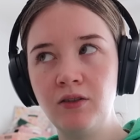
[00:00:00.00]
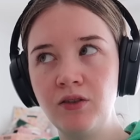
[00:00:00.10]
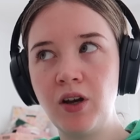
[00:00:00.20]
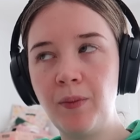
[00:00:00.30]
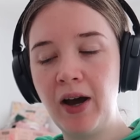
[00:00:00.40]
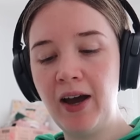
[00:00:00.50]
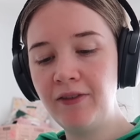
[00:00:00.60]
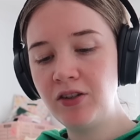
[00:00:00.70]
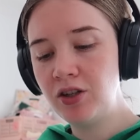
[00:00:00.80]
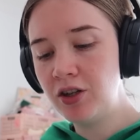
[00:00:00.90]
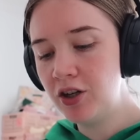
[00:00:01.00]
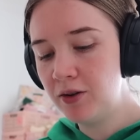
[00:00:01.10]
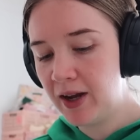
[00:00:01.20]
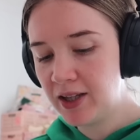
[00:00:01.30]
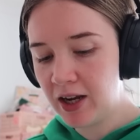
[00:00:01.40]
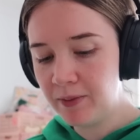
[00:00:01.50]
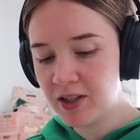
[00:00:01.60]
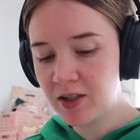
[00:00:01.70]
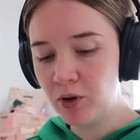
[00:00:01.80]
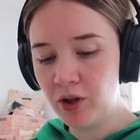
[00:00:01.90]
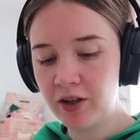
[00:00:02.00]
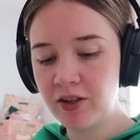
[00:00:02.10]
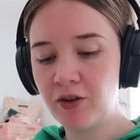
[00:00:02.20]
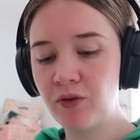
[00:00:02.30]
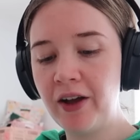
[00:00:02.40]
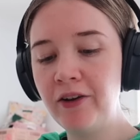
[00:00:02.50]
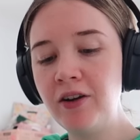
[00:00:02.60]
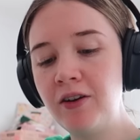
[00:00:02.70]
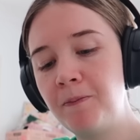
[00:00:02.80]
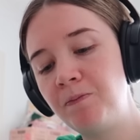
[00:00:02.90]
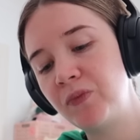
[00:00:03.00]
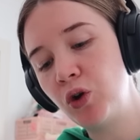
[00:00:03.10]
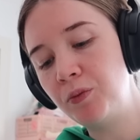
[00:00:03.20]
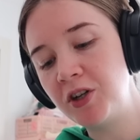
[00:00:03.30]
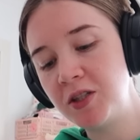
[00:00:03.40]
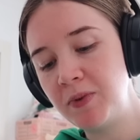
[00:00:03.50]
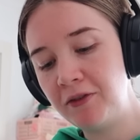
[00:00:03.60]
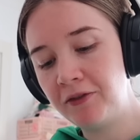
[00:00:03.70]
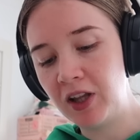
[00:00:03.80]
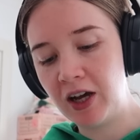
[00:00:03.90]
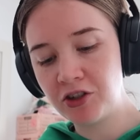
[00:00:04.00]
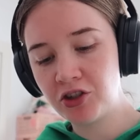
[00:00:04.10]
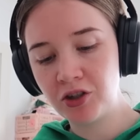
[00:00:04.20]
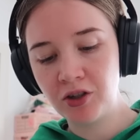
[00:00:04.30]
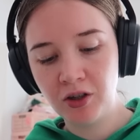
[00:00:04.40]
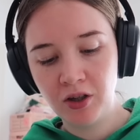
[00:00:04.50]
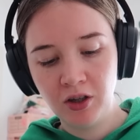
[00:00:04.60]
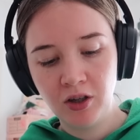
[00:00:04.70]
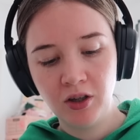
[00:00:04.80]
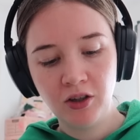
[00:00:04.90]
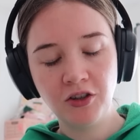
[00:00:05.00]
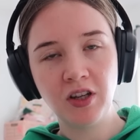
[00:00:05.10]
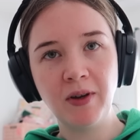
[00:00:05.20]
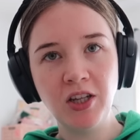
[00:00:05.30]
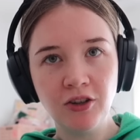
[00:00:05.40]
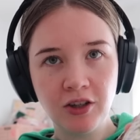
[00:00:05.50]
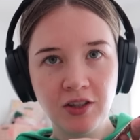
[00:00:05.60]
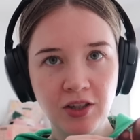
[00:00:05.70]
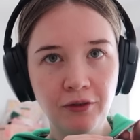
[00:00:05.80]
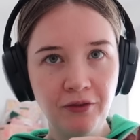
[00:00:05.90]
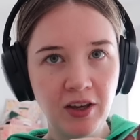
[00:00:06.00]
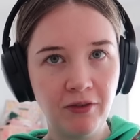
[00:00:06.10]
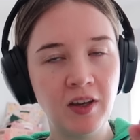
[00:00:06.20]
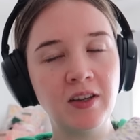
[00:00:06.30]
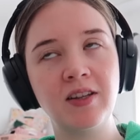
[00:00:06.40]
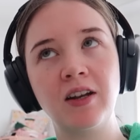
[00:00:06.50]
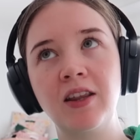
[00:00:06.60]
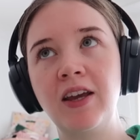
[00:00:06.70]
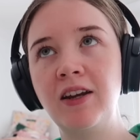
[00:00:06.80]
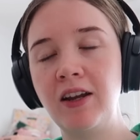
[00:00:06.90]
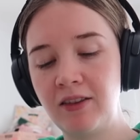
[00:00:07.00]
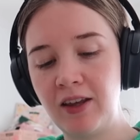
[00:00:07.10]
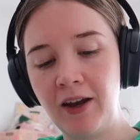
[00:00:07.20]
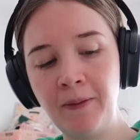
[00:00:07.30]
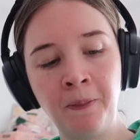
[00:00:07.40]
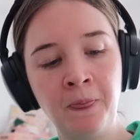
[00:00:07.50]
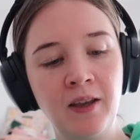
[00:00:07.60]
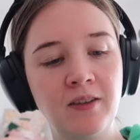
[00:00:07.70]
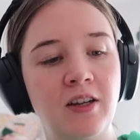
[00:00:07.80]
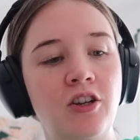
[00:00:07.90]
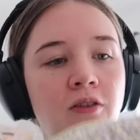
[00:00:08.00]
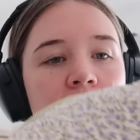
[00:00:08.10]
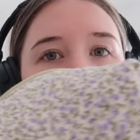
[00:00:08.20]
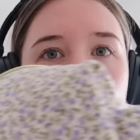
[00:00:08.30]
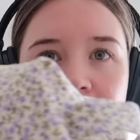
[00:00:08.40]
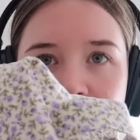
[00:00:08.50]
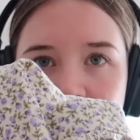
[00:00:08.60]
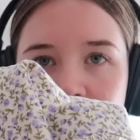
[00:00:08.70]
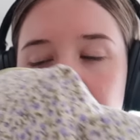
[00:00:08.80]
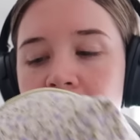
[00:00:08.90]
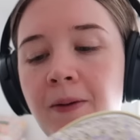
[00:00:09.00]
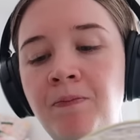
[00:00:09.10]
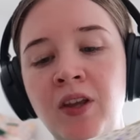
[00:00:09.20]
So I might have to make that a bit smaller because I'd rather it almost be flush. Because I mean, you could still fit your fingers underneath there. Because I don't really like it sticking out.